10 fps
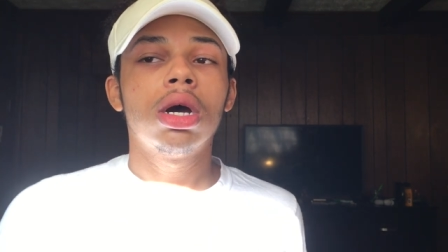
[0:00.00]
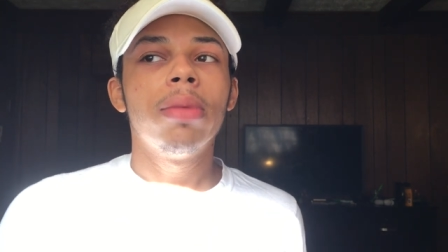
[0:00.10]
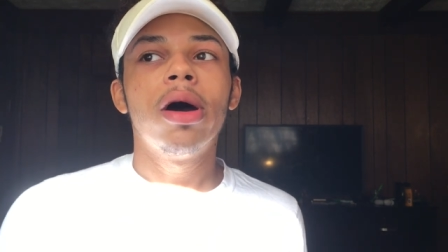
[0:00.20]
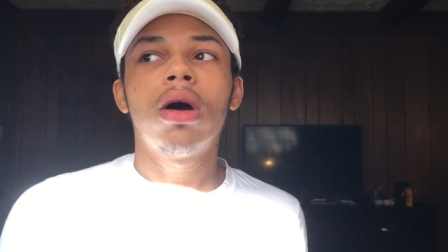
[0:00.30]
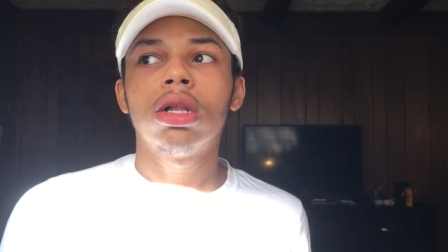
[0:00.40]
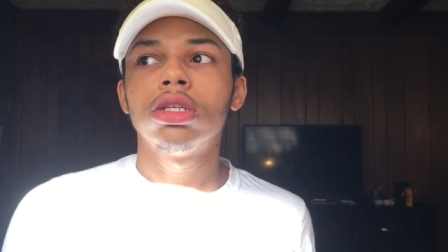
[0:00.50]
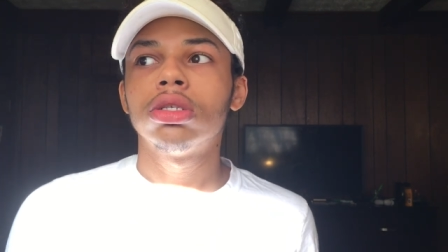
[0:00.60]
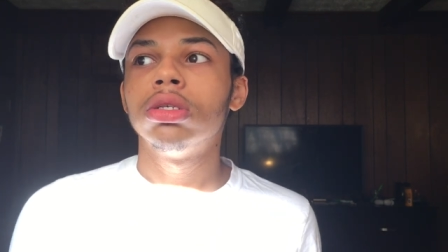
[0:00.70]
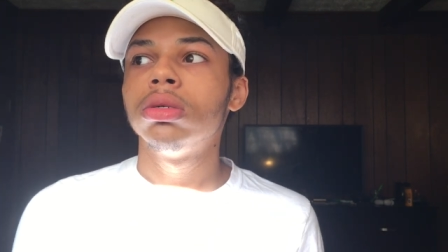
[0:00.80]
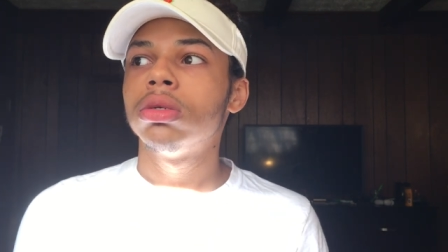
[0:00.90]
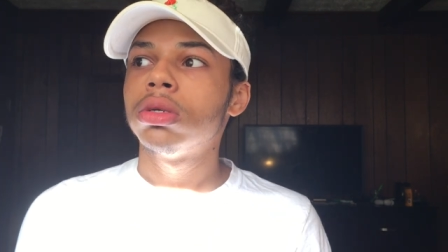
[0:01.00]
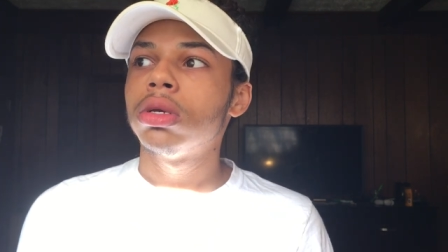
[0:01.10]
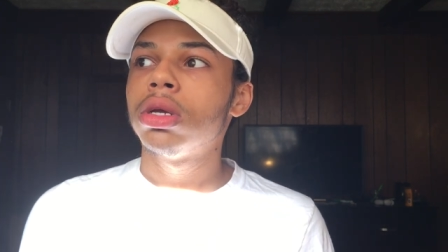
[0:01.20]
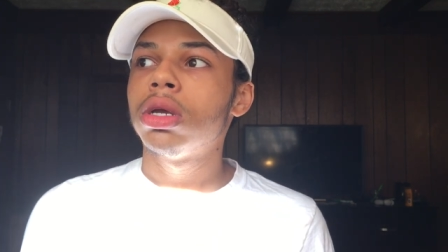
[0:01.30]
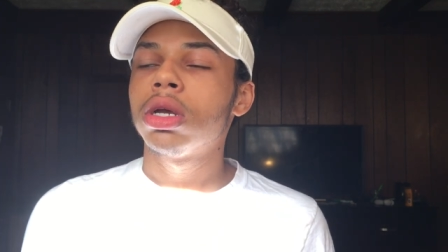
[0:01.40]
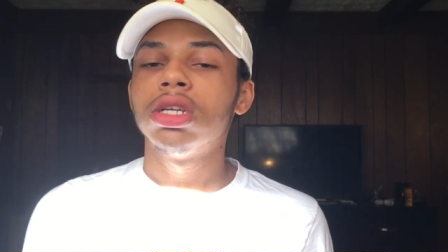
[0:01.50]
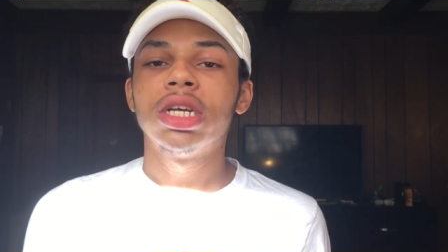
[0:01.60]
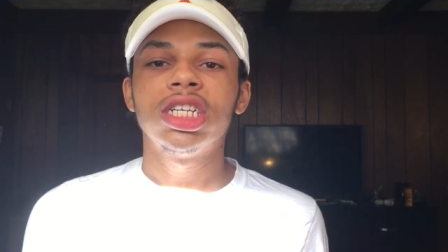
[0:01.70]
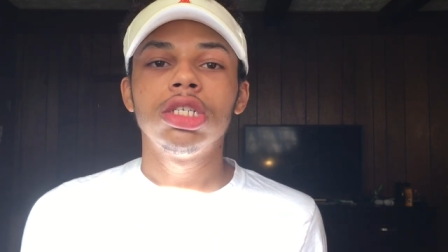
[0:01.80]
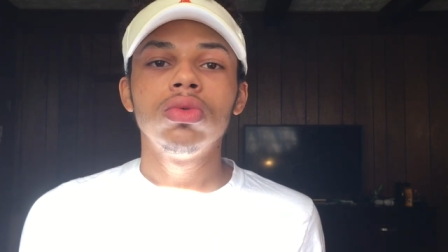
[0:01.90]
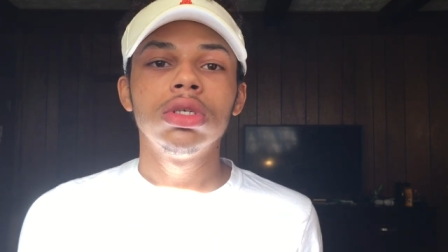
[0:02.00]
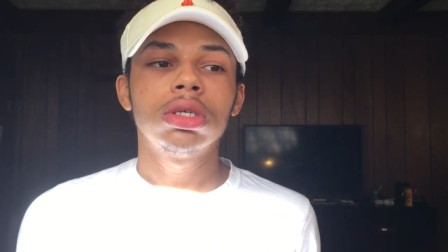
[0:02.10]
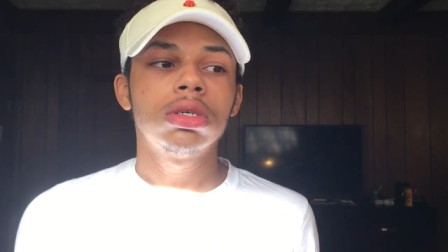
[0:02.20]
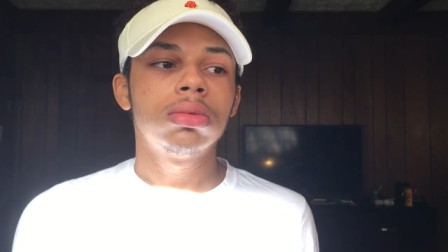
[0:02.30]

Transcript: about Hollister, cause like she was